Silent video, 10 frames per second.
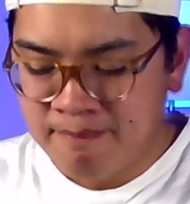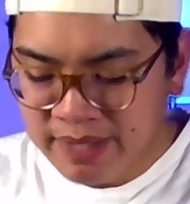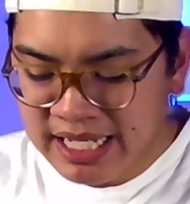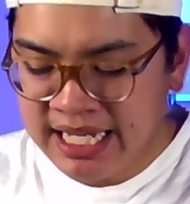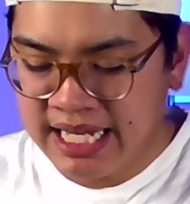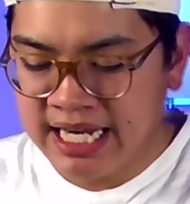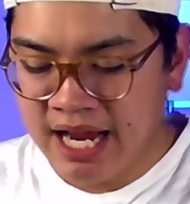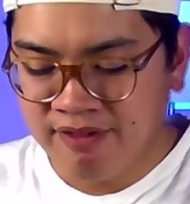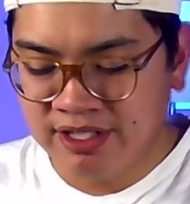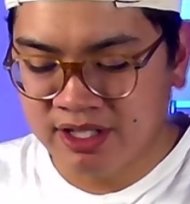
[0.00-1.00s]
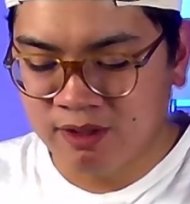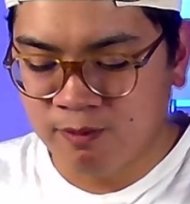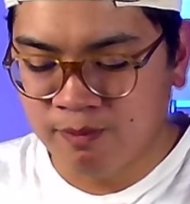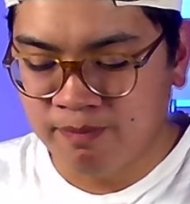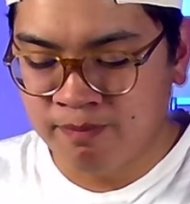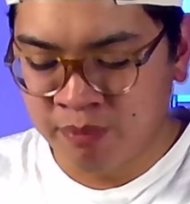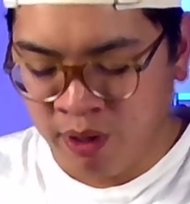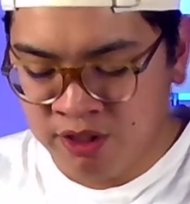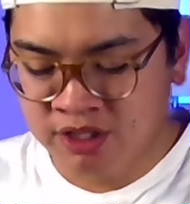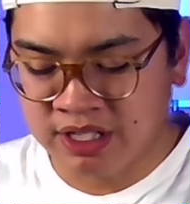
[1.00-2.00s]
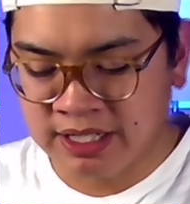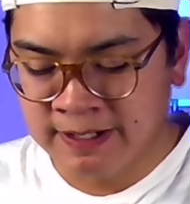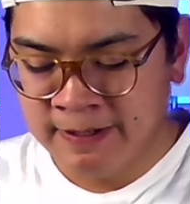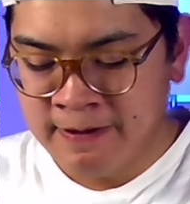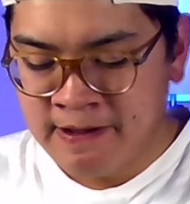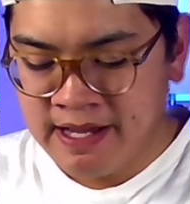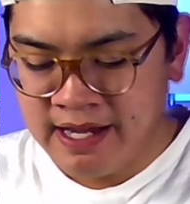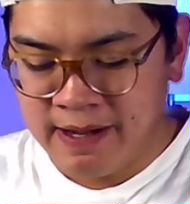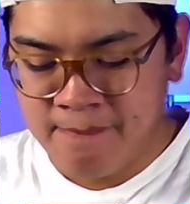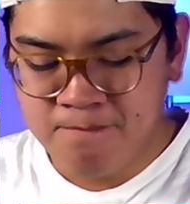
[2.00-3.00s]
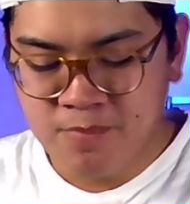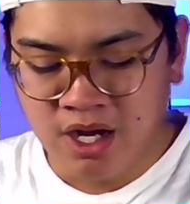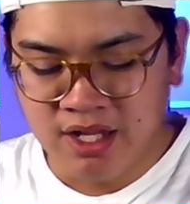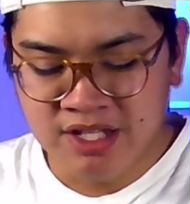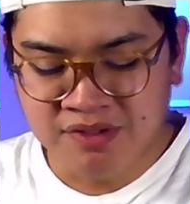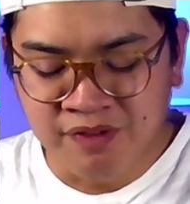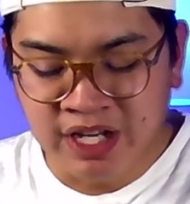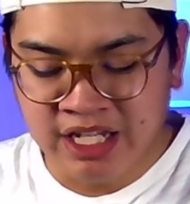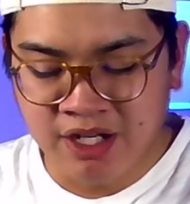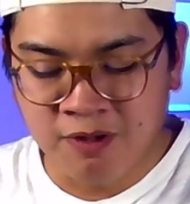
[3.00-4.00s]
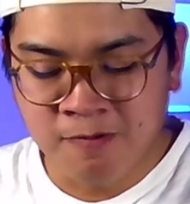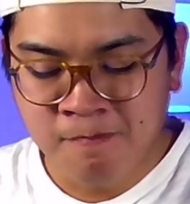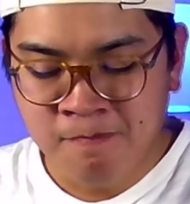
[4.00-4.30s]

me and every single person um, on this video